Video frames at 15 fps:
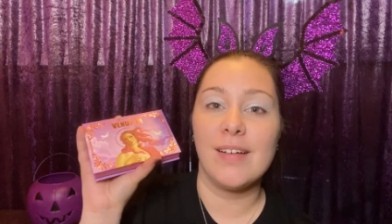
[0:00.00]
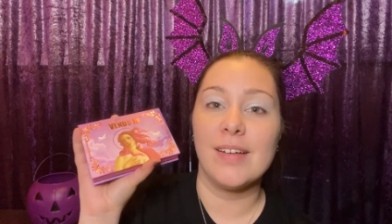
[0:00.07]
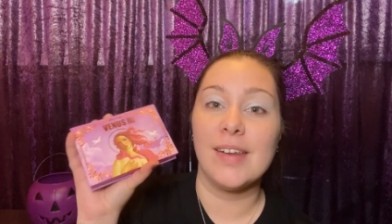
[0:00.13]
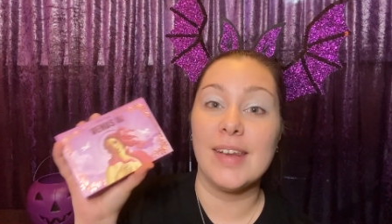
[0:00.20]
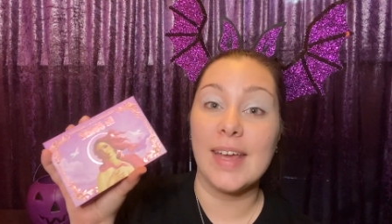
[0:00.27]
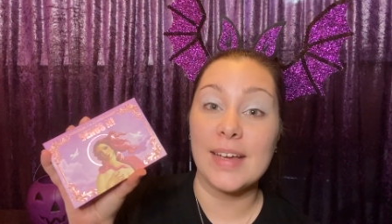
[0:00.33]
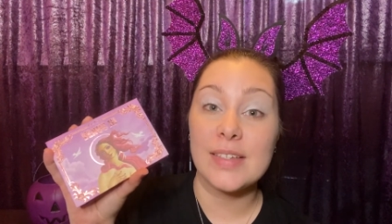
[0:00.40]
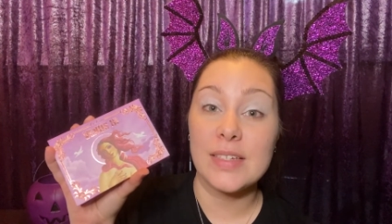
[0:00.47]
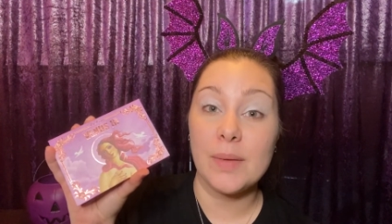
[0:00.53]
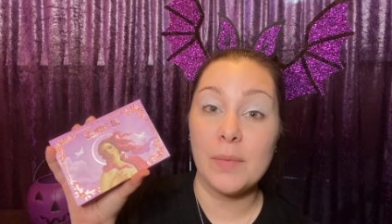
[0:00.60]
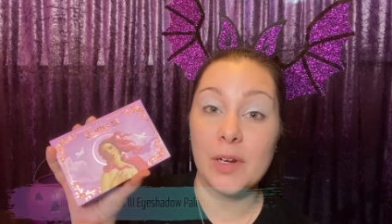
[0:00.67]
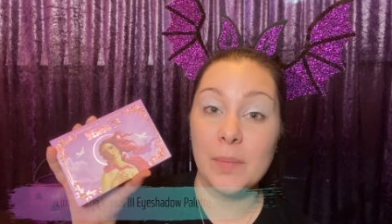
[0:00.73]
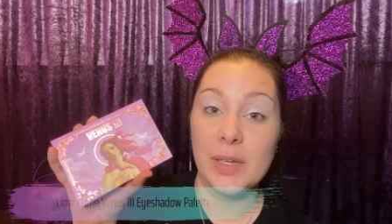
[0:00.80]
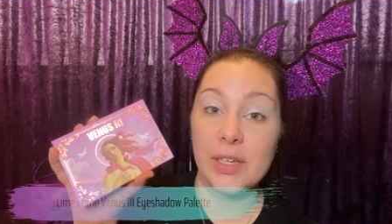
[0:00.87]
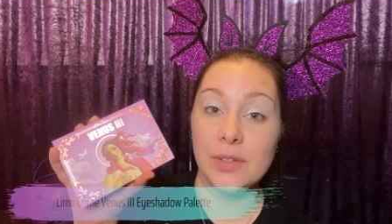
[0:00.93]
Next I'm going
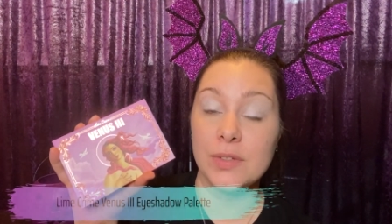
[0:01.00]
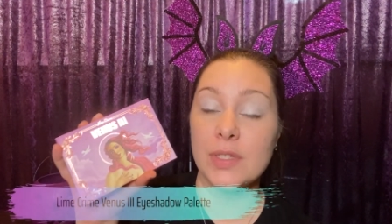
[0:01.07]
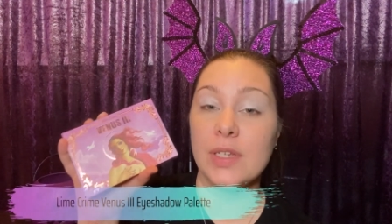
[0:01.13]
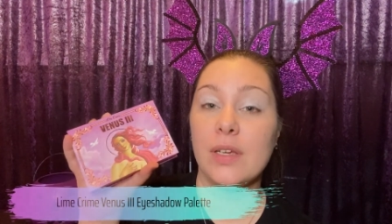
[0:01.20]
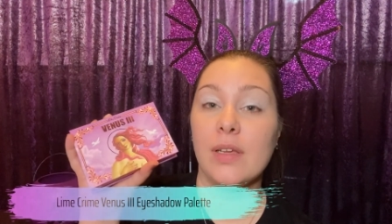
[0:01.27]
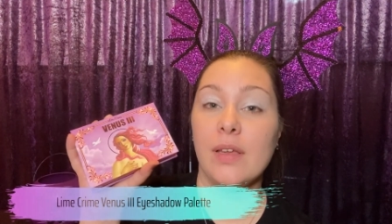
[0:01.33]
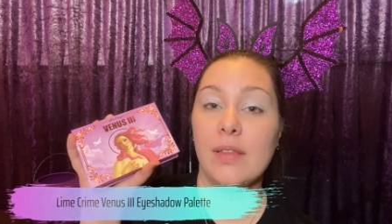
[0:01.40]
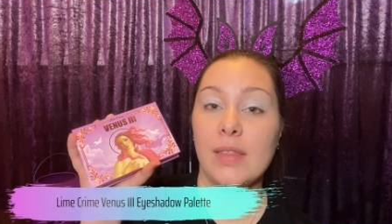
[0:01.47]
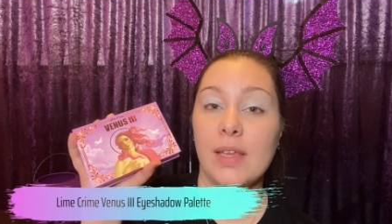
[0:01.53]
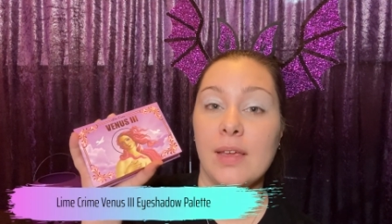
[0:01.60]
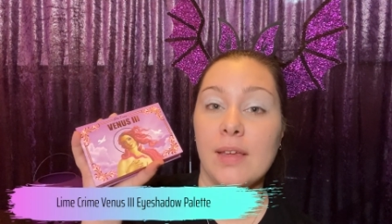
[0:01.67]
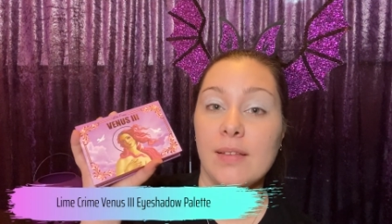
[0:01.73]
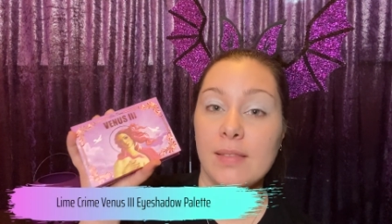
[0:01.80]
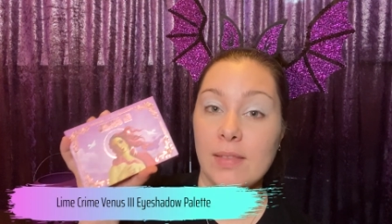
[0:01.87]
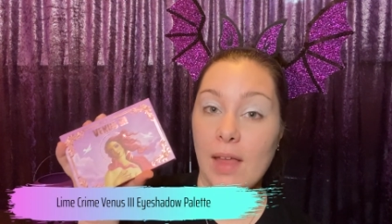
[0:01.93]
to be using
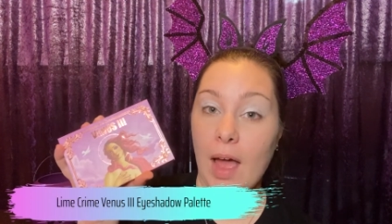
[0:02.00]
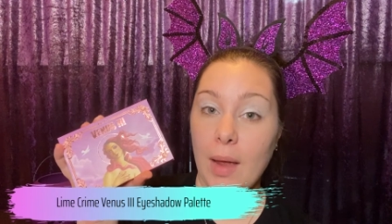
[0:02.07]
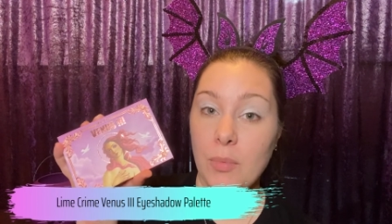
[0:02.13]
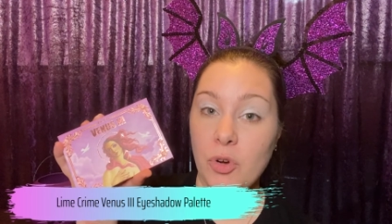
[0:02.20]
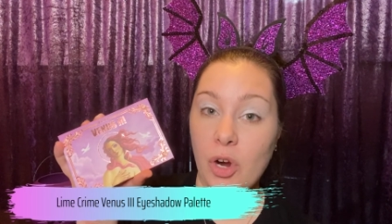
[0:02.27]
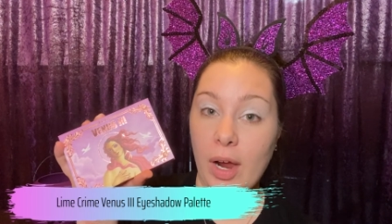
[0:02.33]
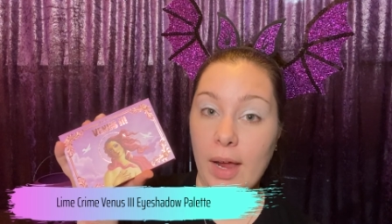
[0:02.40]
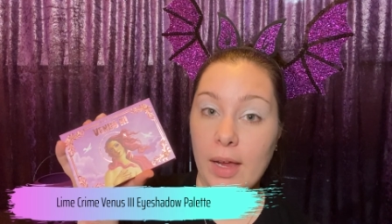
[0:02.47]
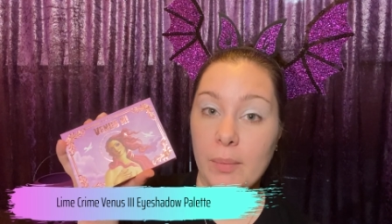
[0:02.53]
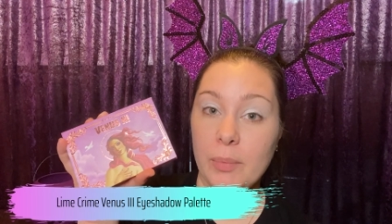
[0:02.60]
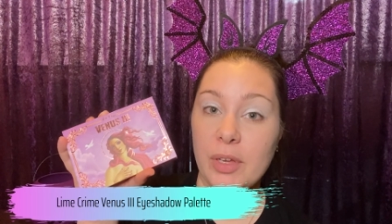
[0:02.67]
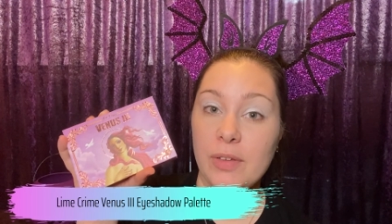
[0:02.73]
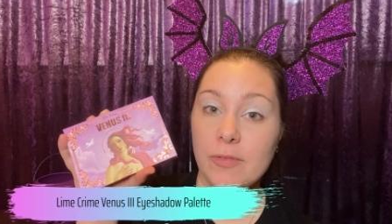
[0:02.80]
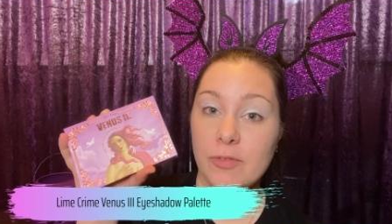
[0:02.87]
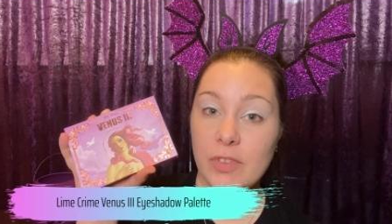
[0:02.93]
the Lime Crime
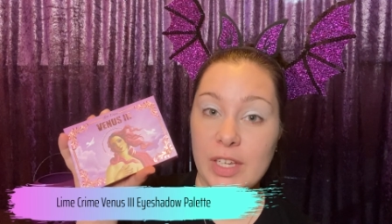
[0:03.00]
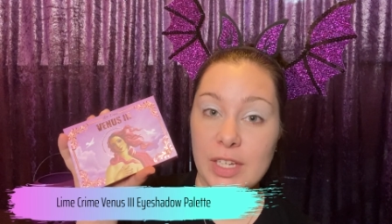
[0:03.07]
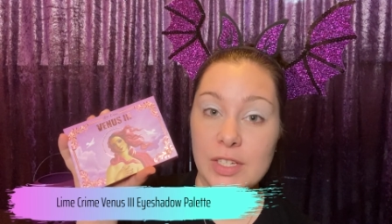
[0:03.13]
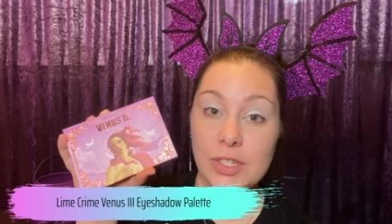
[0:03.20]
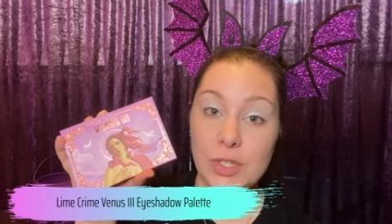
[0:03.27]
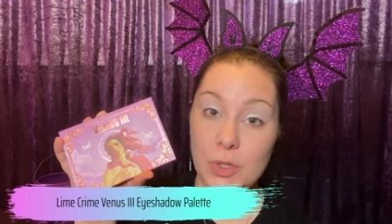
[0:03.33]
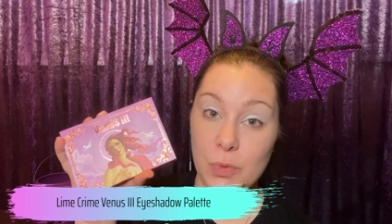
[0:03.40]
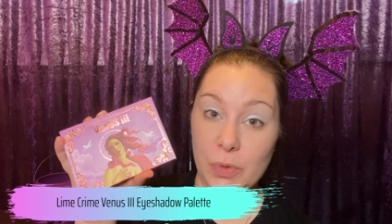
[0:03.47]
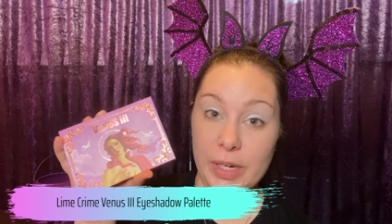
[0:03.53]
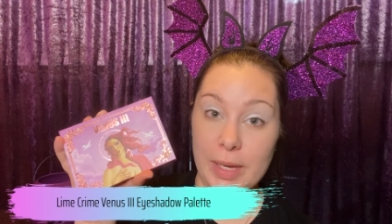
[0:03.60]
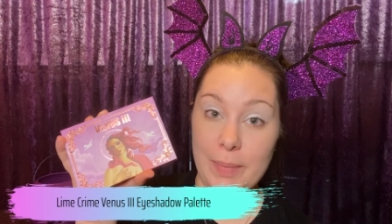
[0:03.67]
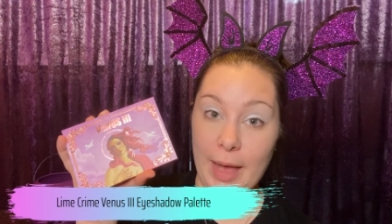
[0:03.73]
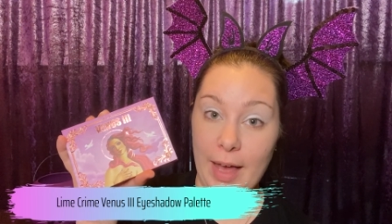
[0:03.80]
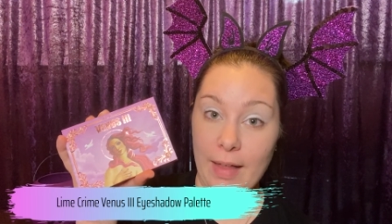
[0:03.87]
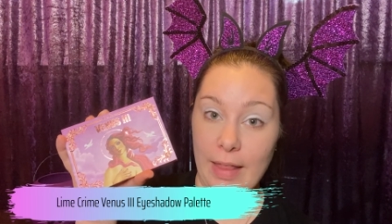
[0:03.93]
Venus 3
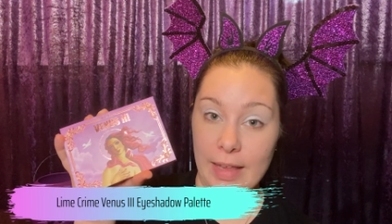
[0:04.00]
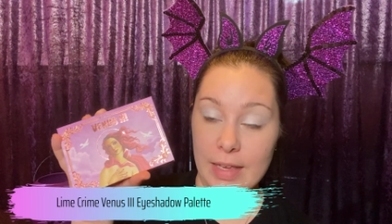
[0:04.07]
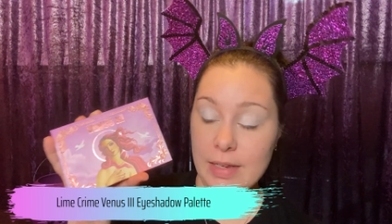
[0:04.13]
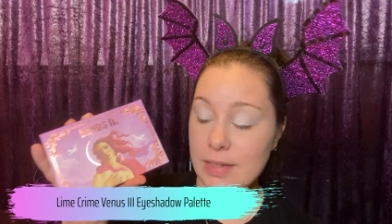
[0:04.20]
palette.